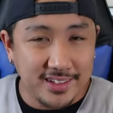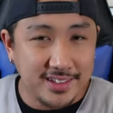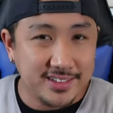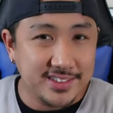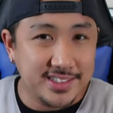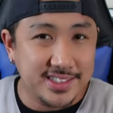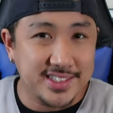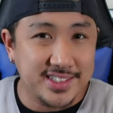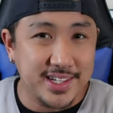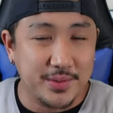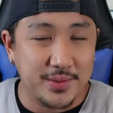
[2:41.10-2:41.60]

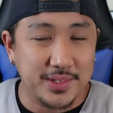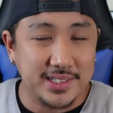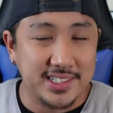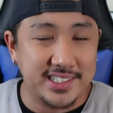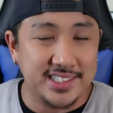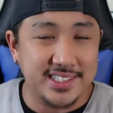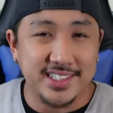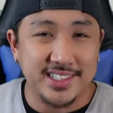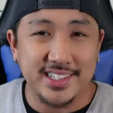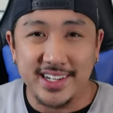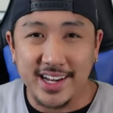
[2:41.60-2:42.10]
since they
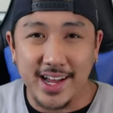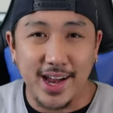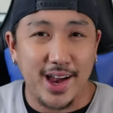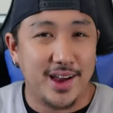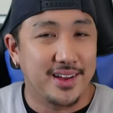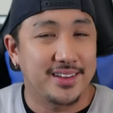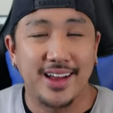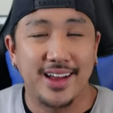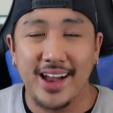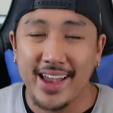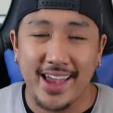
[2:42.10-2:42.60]
released it,
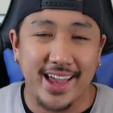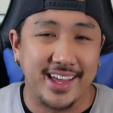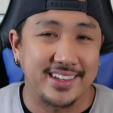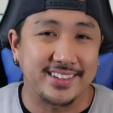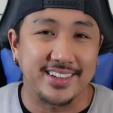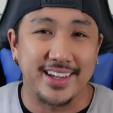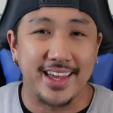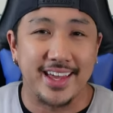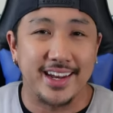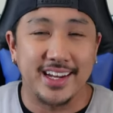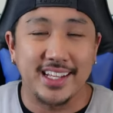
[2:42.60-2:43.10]
I had
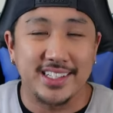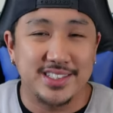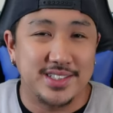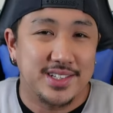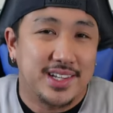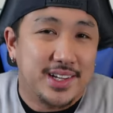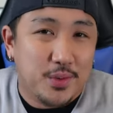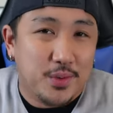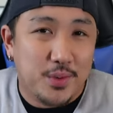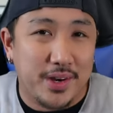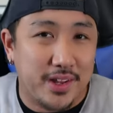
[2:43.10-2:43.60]
to get it. It's
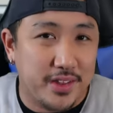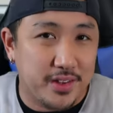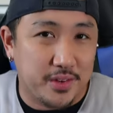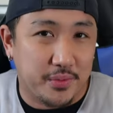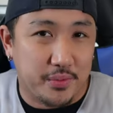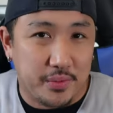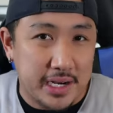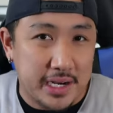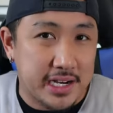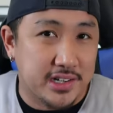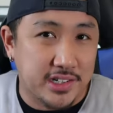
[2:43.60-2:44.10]
like one of
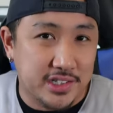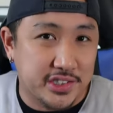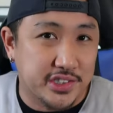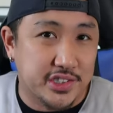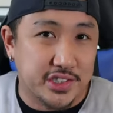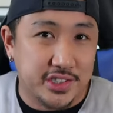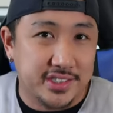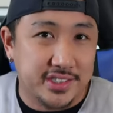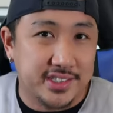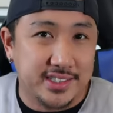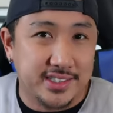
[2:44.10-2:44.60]
the rarer
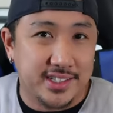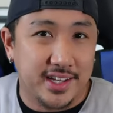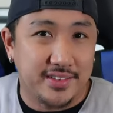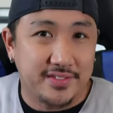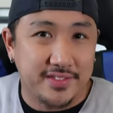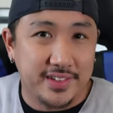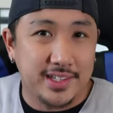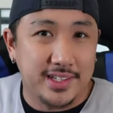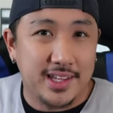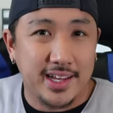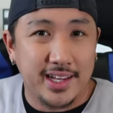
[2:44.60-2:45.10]
jerseys, I
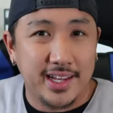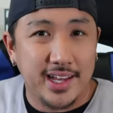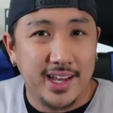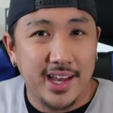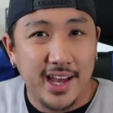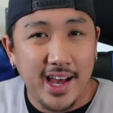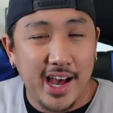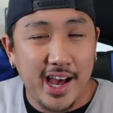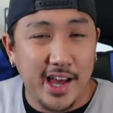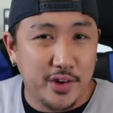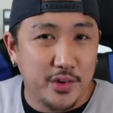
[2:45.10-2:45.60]
feel like.
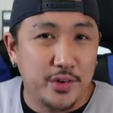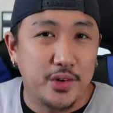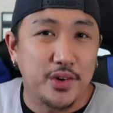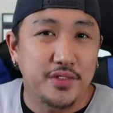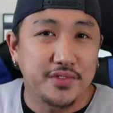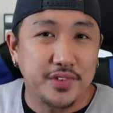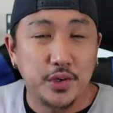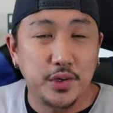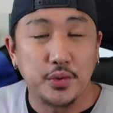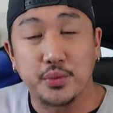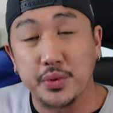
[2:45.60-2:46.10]
I don't know
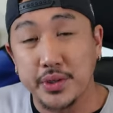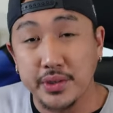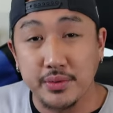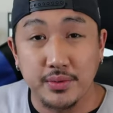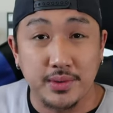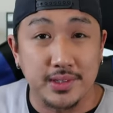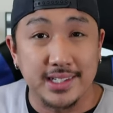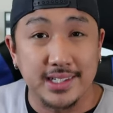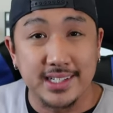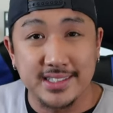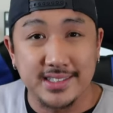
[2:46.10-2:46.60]
if they'll
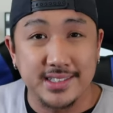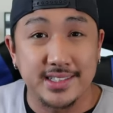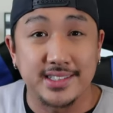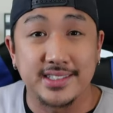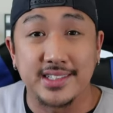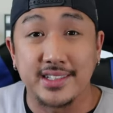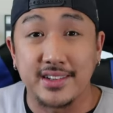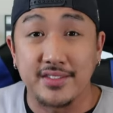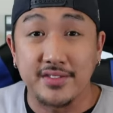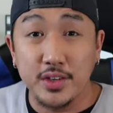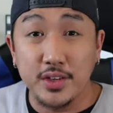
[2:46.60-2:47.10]
re-release
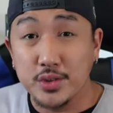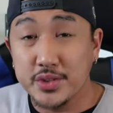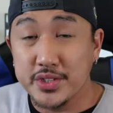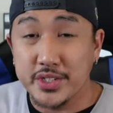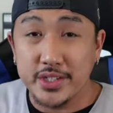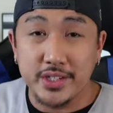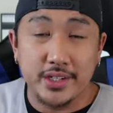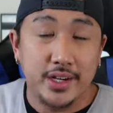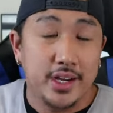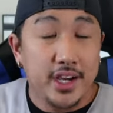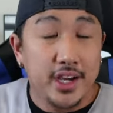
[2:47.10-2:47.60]
this in the
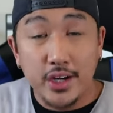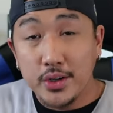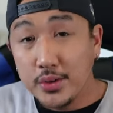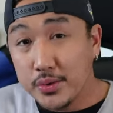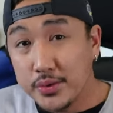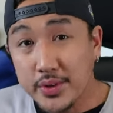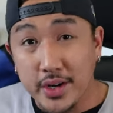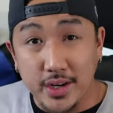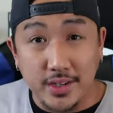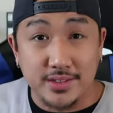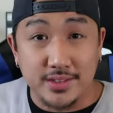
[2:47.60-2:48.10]
future.
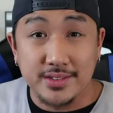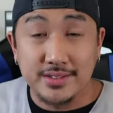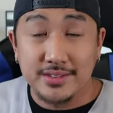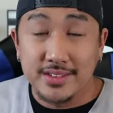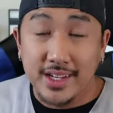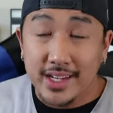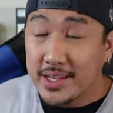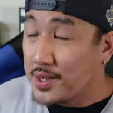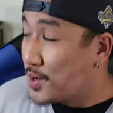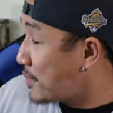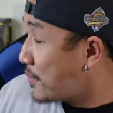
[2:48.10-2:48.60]
Who knows?
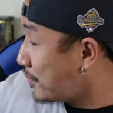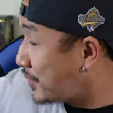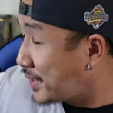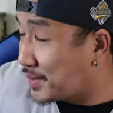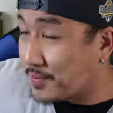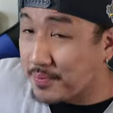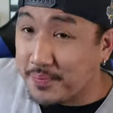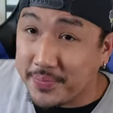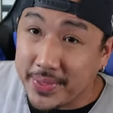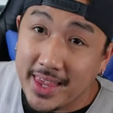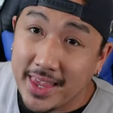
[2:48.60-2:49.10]

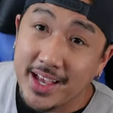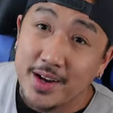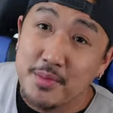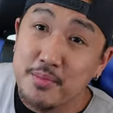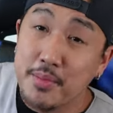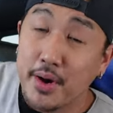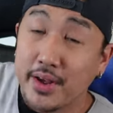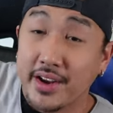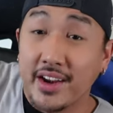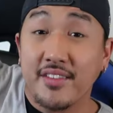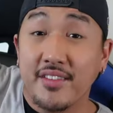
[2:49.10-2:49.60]
But
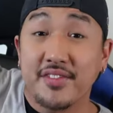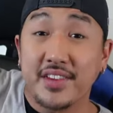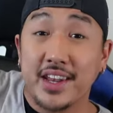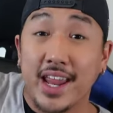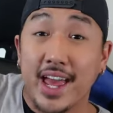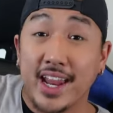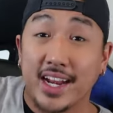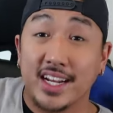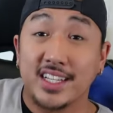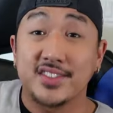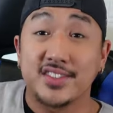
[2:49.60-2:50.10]
bought it at
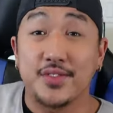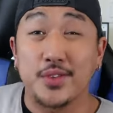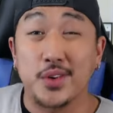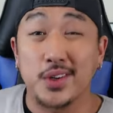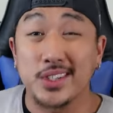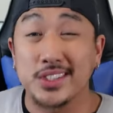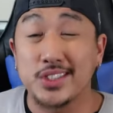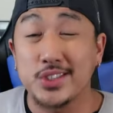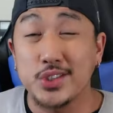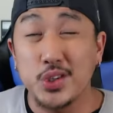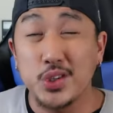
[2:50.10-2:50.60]
Fanatics for
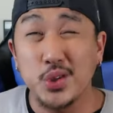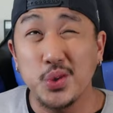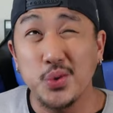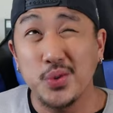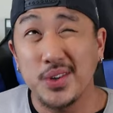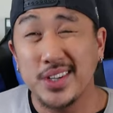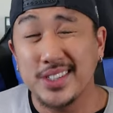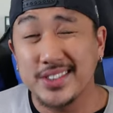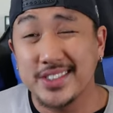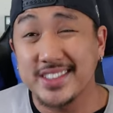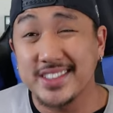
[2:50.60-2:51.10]

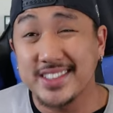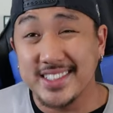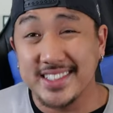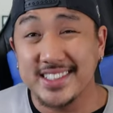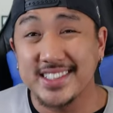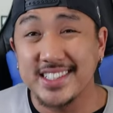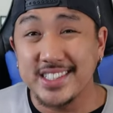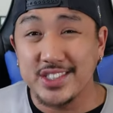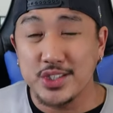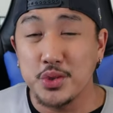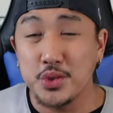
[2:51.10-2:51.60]

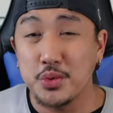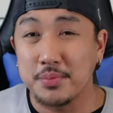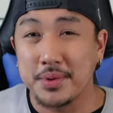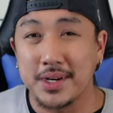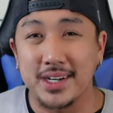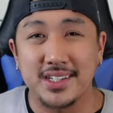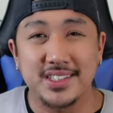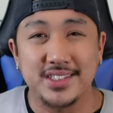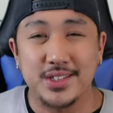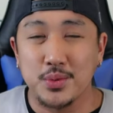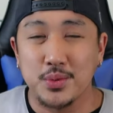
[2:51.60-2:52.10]

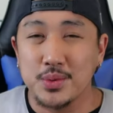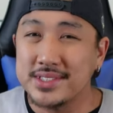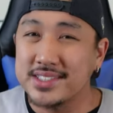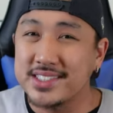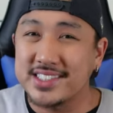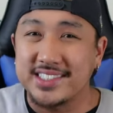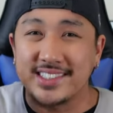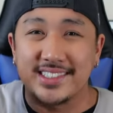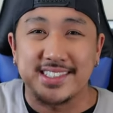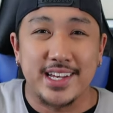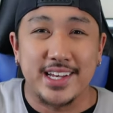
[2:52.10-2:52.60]
$262. There was
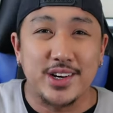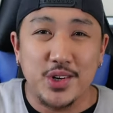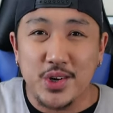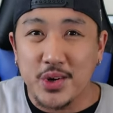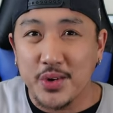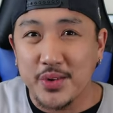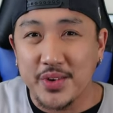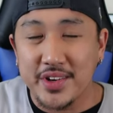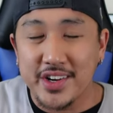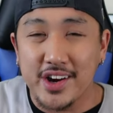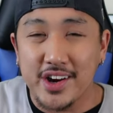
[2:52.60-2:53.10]
a sale
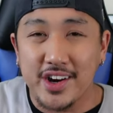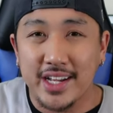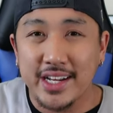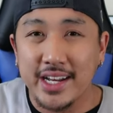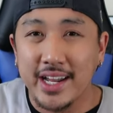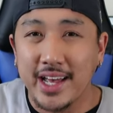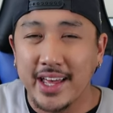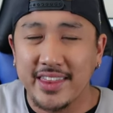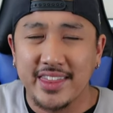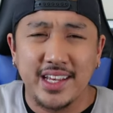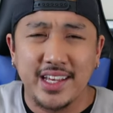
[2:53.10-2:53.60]
going on.
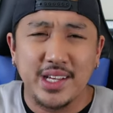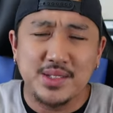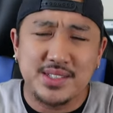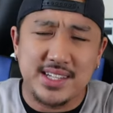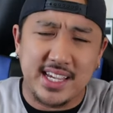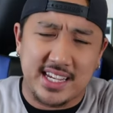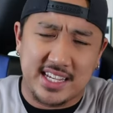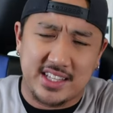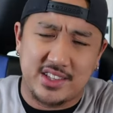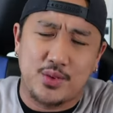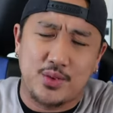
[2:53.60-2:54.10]
I think it was
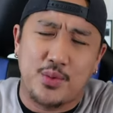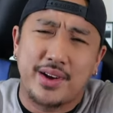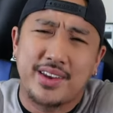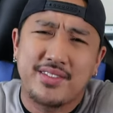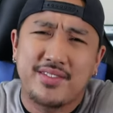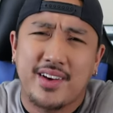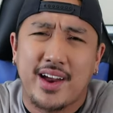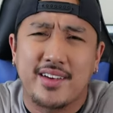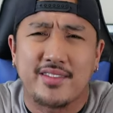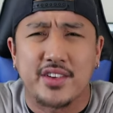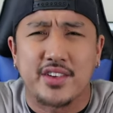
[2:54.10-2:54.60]
like
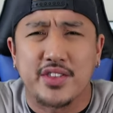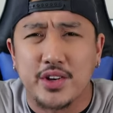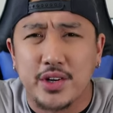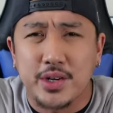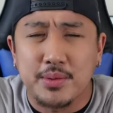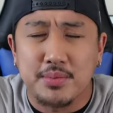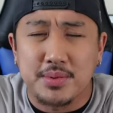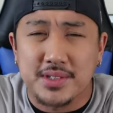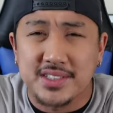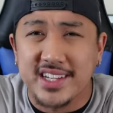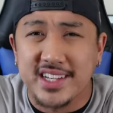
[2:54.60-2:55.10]
25 or
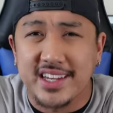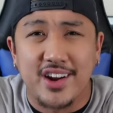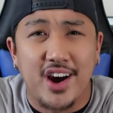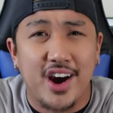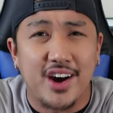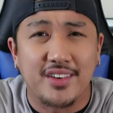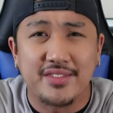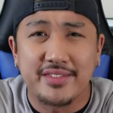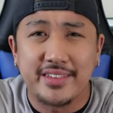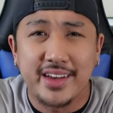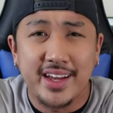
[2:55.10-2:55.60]
30%
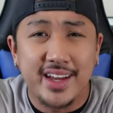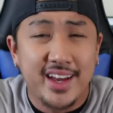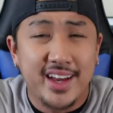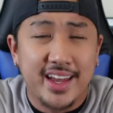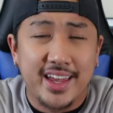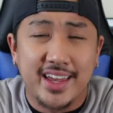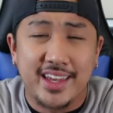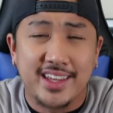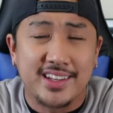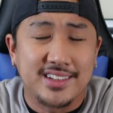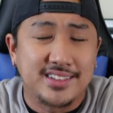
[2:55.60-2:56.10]

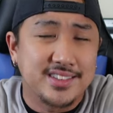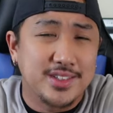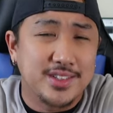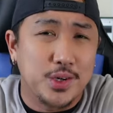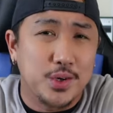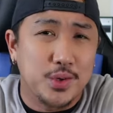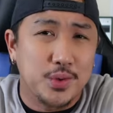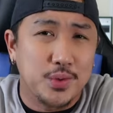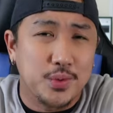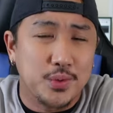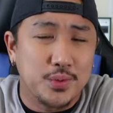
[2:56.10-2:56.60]
off. And
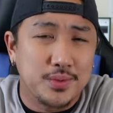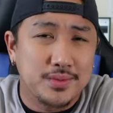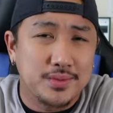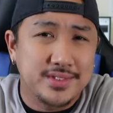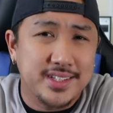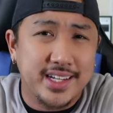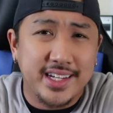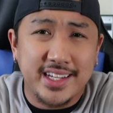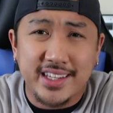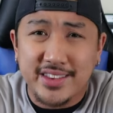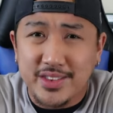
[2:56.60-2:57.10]
so
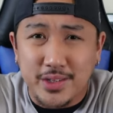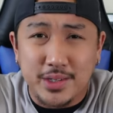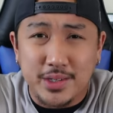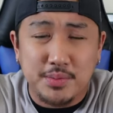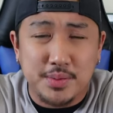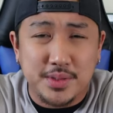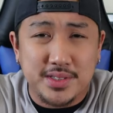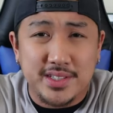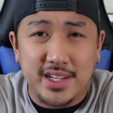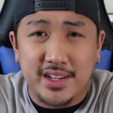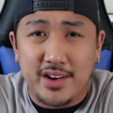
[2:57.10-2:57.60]
taking
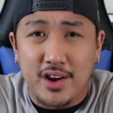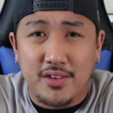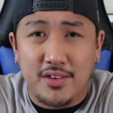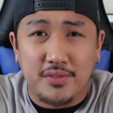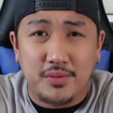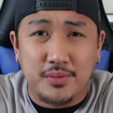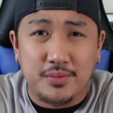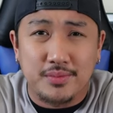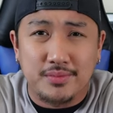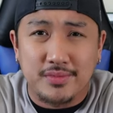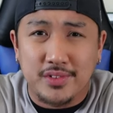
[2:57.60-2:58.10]
30%
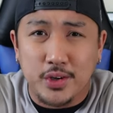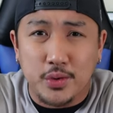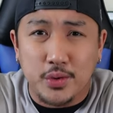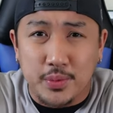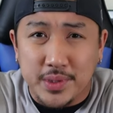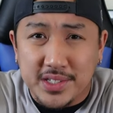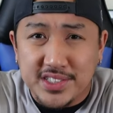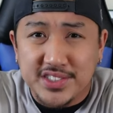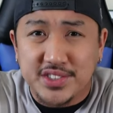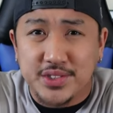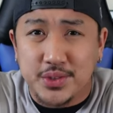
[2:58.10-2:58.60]
off
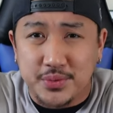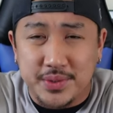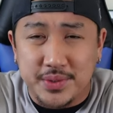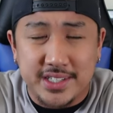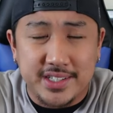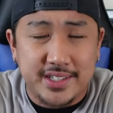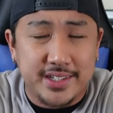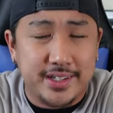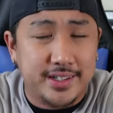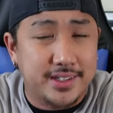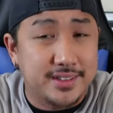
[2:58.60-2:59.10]
original
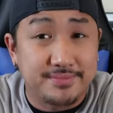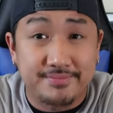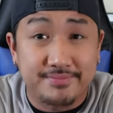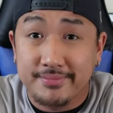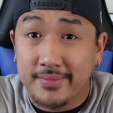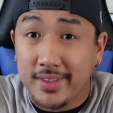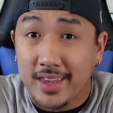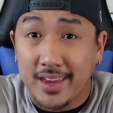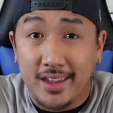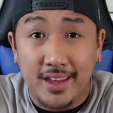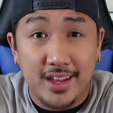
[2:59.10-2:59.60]
retail,
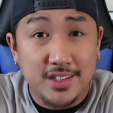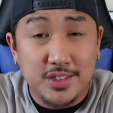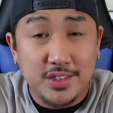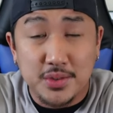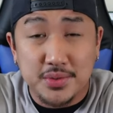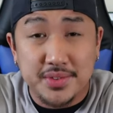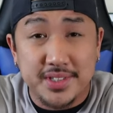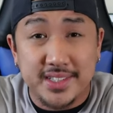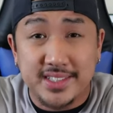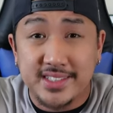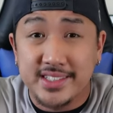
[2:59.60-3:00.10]

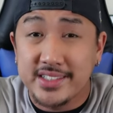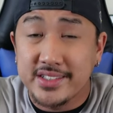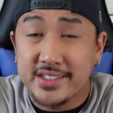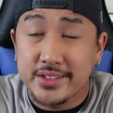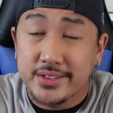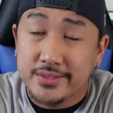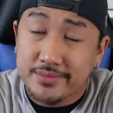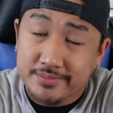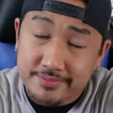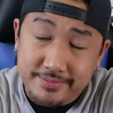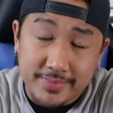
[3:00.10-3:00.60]

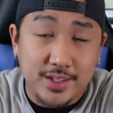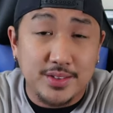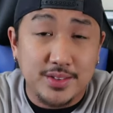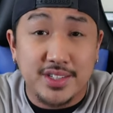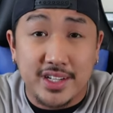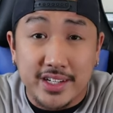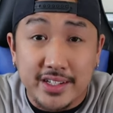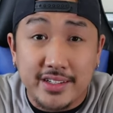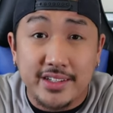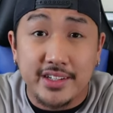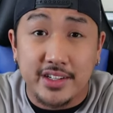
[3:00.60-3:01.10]
$262, it was
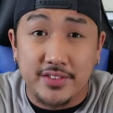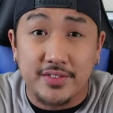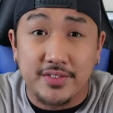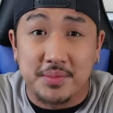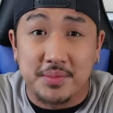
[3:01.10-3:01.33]
a good deal